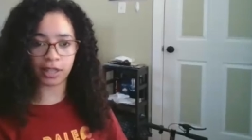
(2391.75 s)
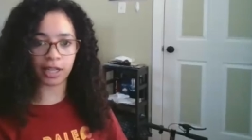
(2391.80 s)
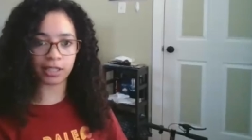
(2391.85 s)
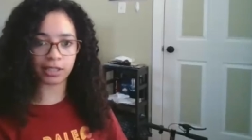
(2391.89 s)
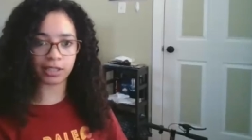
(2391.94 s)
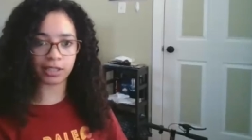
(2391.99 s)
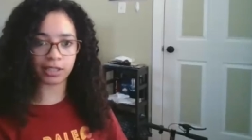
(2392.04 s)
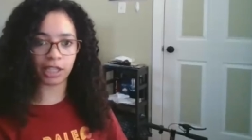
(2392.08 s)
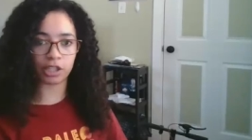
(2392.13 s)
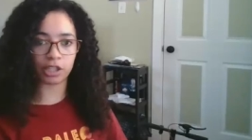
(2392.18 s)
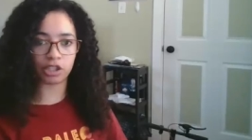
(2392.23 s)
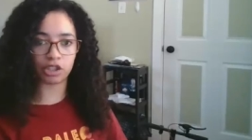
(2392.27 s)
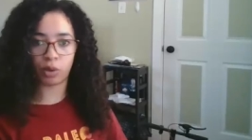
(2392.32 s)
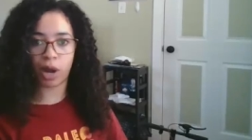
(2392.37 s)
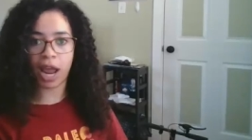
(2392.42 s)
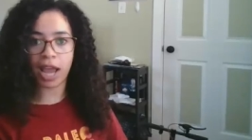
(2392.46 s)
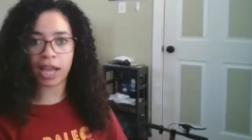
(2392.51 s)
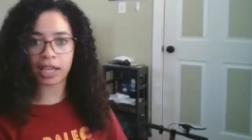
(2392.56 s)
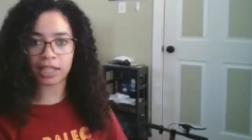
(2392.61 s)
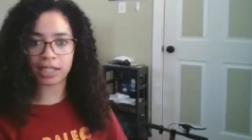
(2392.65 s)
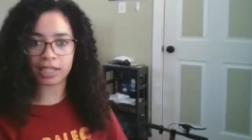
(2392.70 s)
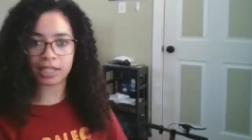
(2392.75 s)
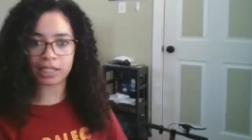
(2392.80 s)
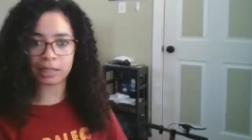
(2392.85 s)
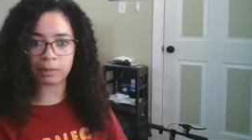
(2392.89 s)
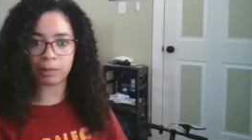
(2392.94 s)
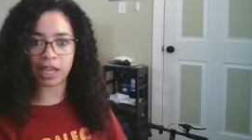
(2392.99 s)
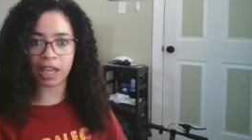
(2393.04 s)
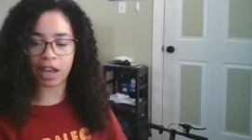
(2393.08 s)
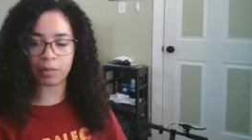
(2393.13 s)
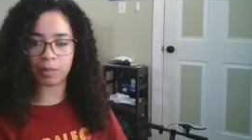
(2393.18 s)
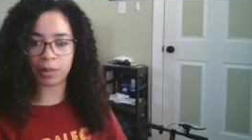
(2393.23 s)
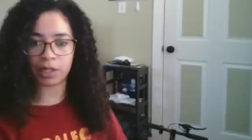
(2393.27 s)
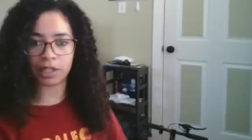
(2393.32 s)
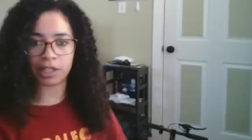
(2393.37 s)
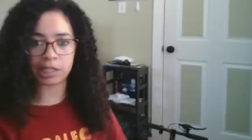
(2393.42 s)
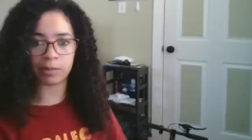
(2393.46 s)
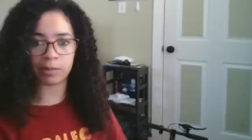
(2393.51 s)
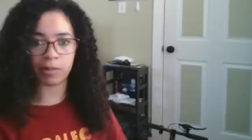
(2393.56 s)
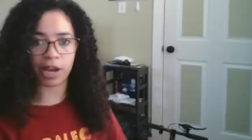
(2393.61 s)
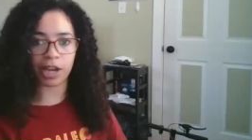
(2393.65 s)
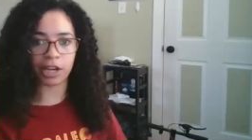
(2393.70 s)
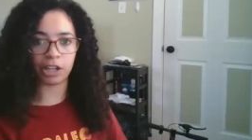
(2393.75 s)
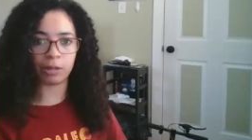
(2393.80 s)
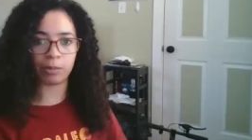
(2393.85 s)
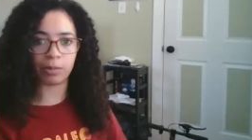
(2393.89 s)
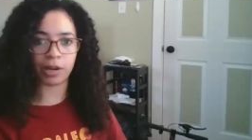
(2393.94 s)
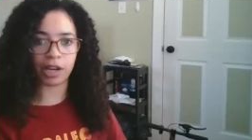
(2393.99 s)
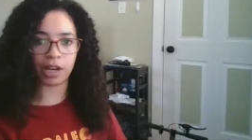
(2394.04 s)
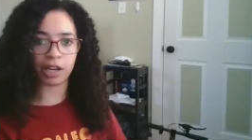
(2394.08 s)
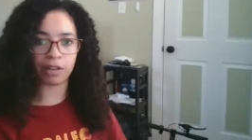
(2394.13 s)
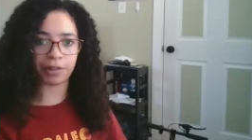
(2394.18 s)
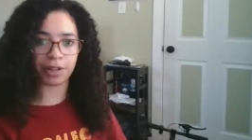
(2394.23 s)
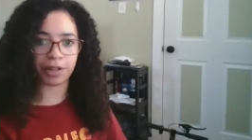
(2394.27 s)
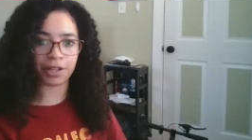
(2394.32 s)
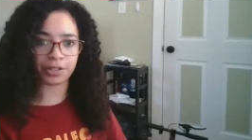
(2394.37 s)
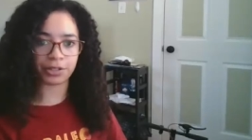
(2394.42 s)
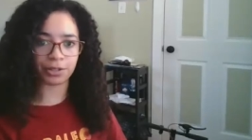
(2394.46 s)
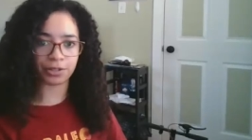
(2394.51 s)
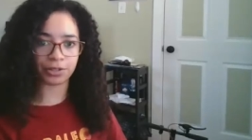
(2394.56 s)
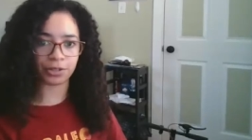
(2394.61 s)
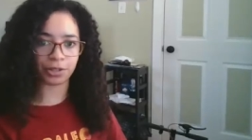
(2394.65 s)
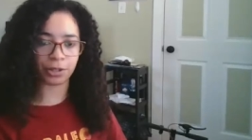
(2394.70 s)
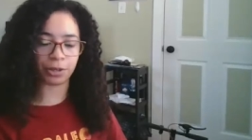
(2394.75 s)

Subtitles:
Things like dragons may have been inspired by fossils.